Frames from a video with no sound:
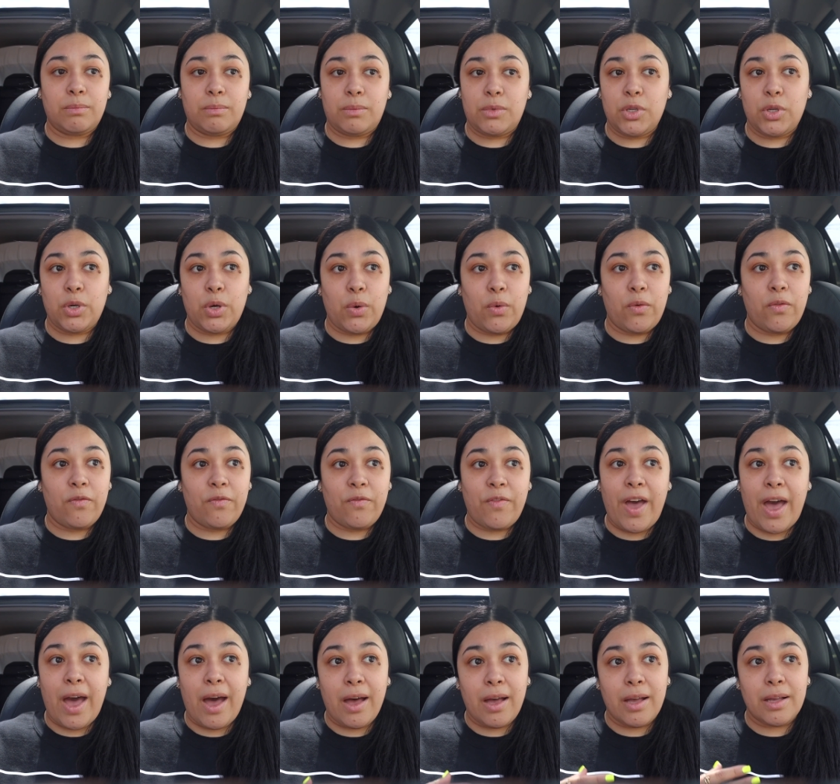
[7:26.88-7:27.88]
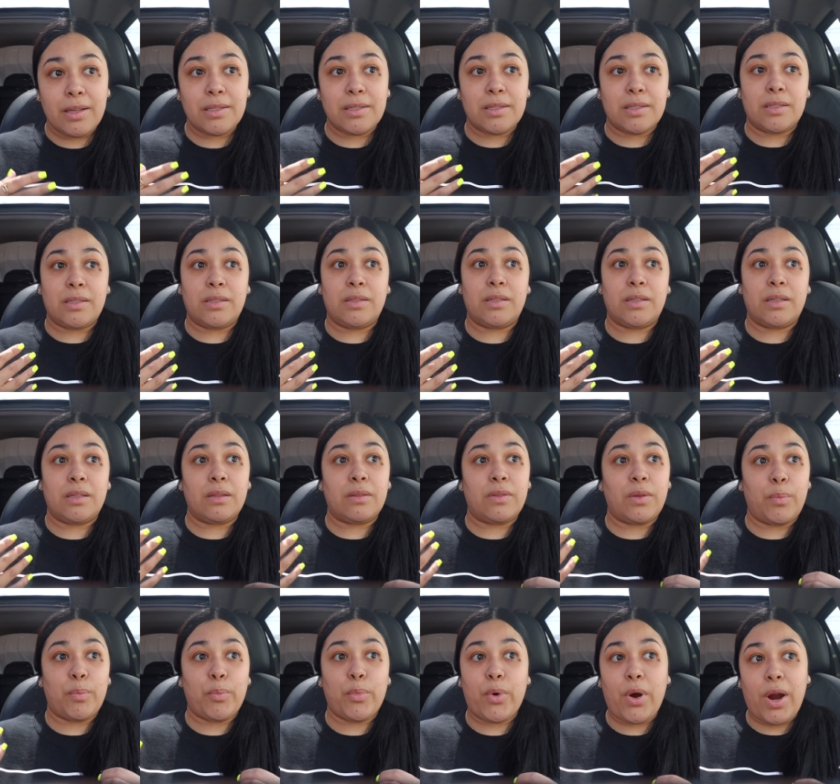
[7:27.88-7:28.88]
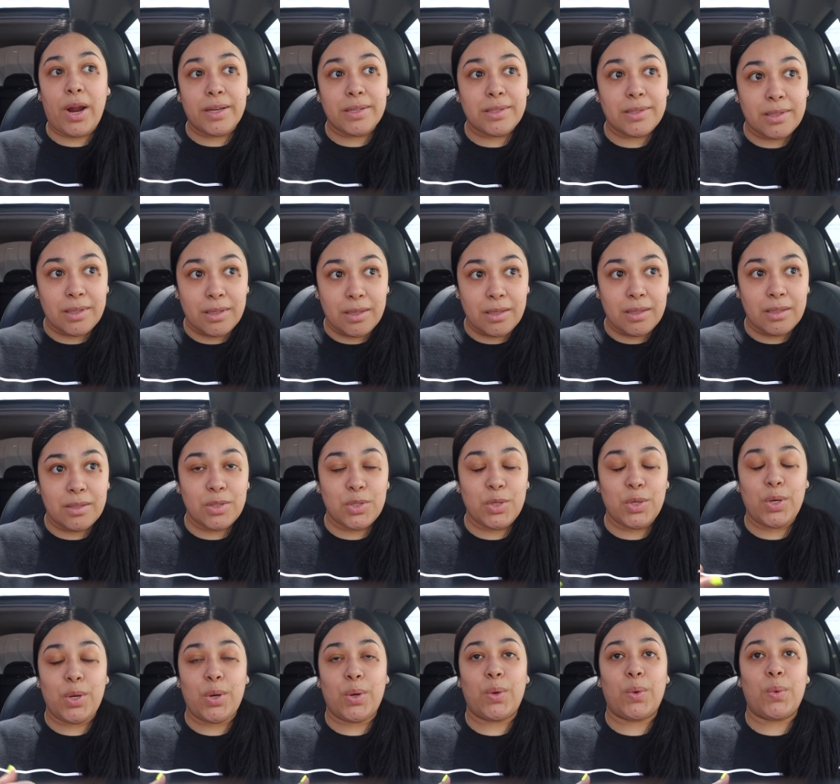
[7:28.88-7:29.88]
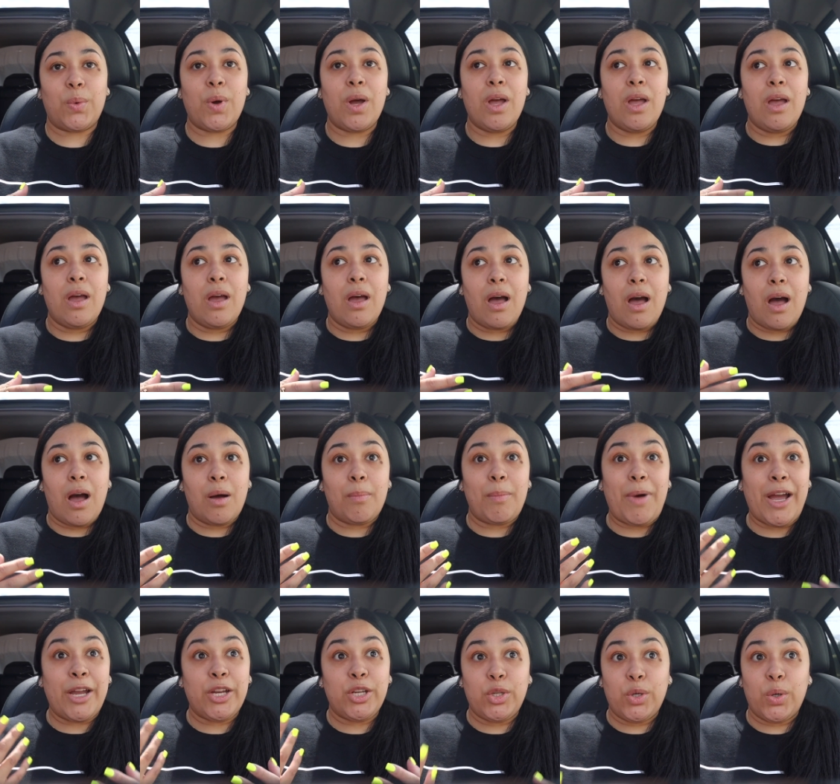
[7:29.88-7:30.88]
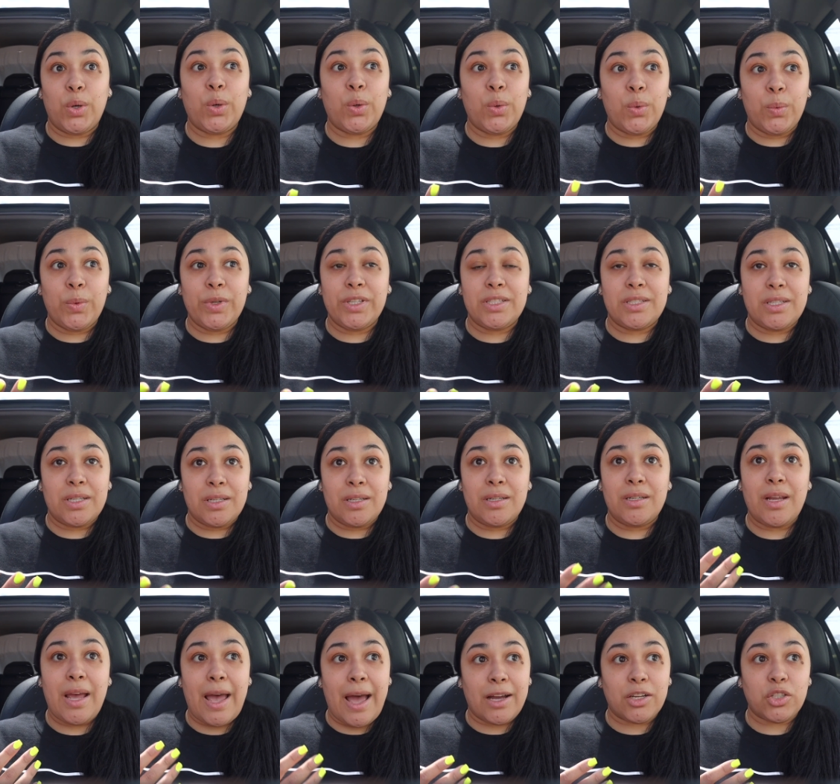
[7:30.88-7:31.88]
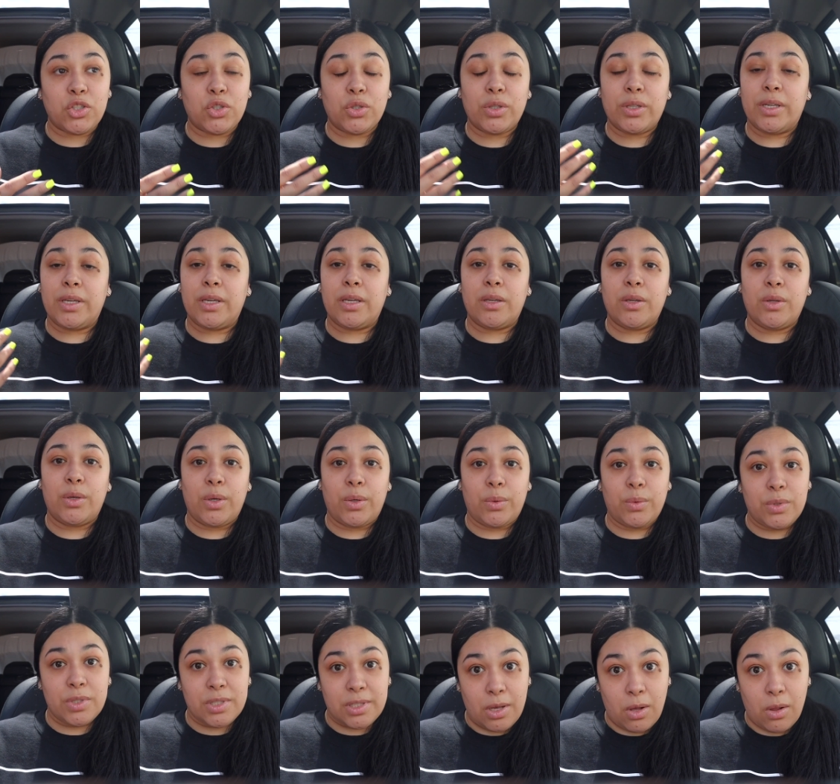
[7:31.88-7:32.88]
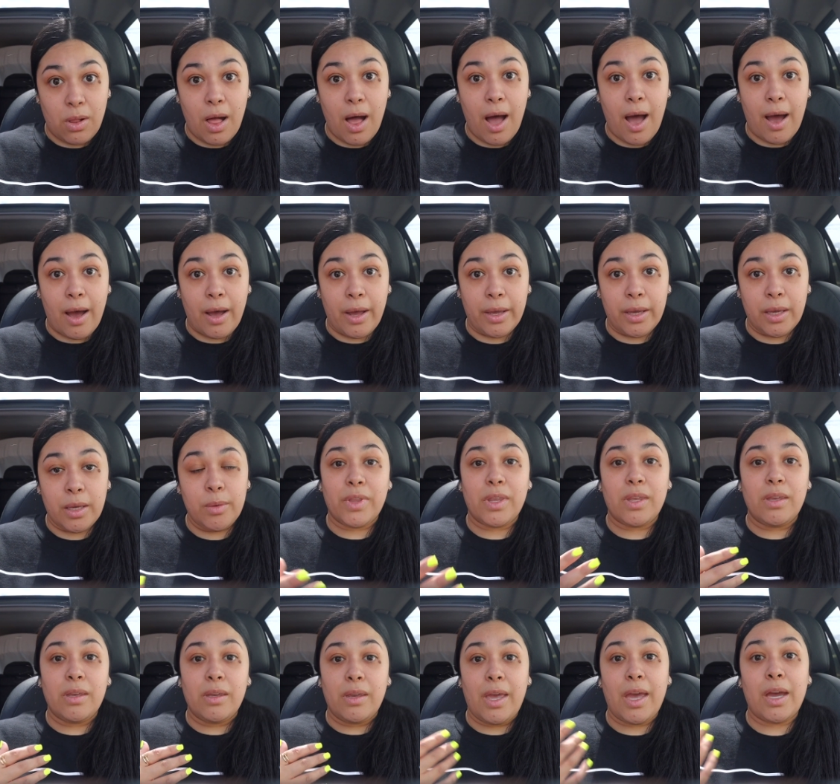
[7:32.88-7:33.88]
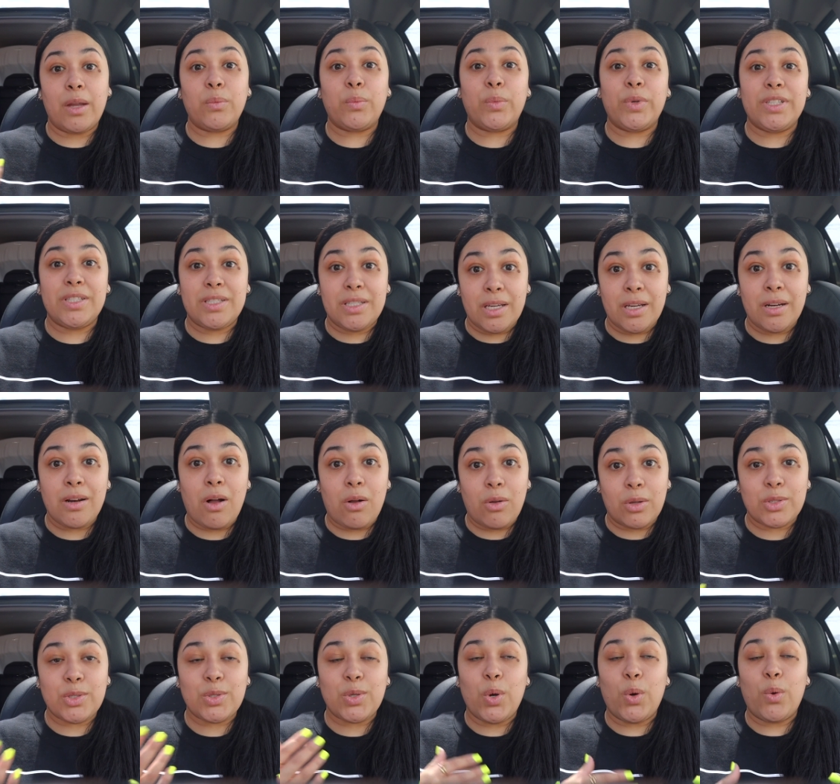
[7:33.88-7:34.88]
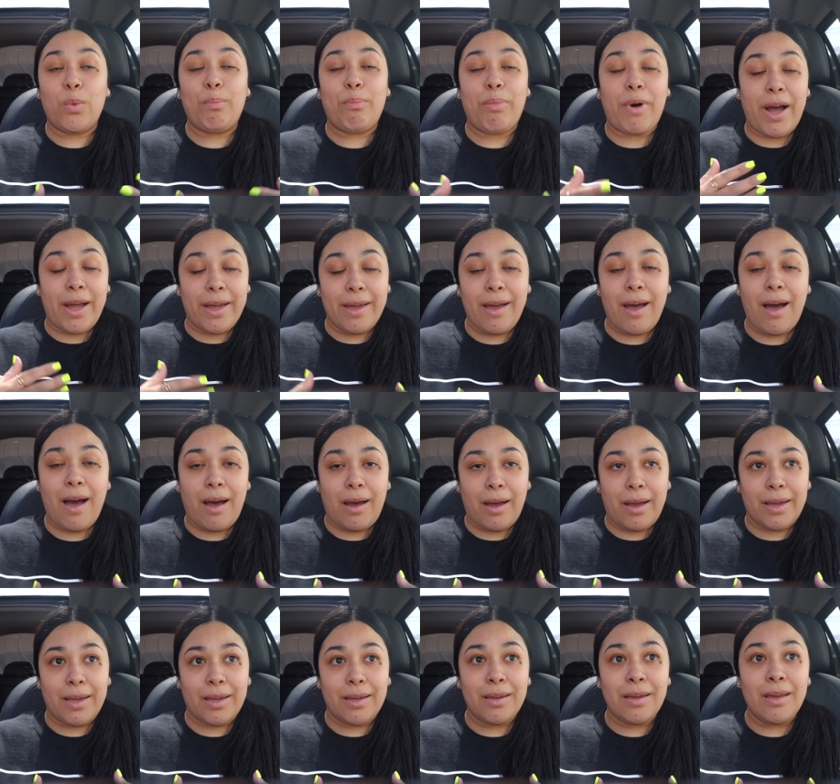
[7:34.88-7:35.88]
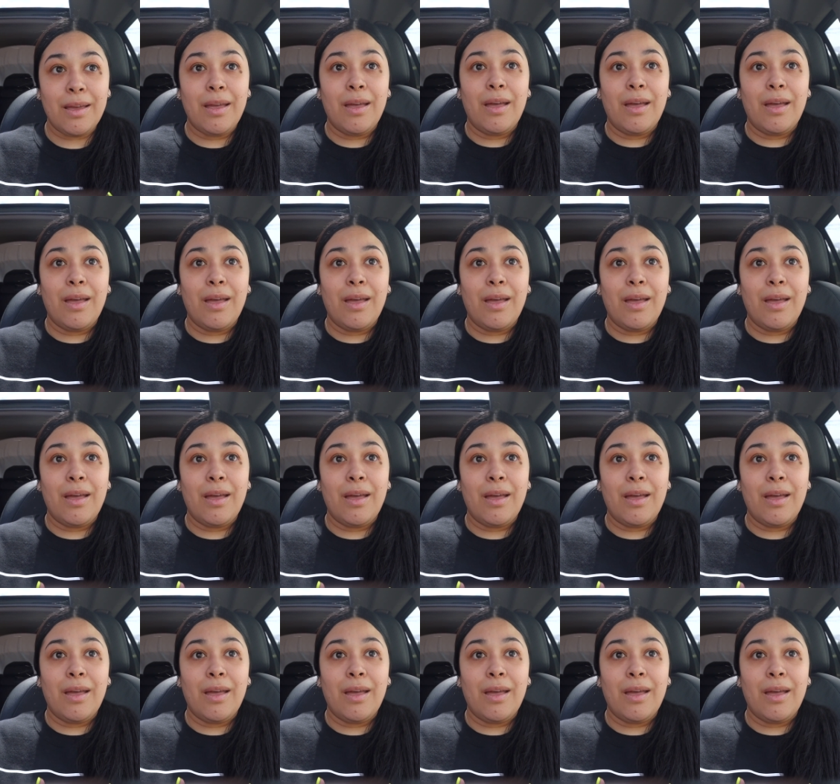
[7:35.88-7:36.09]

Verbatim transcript: you know, fast, and the prices, you know, um, I know we did actually, you know, sell high, and we did also buy high.